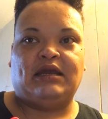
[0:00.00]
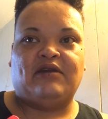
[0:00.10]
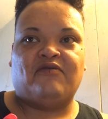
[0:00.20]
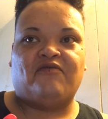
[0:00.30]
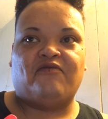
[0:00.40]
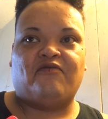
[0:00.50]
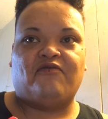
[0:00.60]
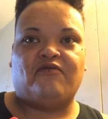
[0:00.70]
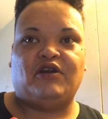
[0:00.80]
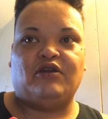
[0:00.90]

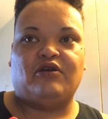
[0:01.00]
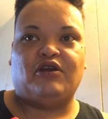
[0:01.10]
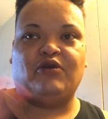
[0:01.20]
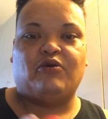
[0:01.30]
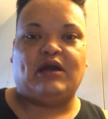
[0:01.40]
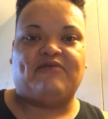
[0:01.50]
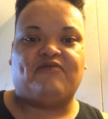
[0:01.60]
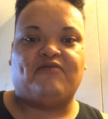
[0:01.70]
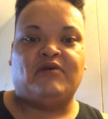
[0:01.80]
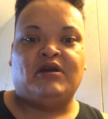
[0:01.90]
if you know you won't have
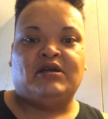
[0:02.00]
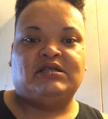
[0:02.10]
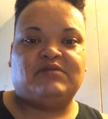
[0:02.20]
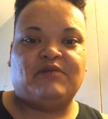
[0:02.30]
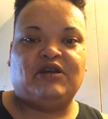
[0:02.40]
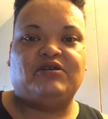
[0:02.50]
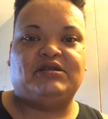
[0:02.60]
smears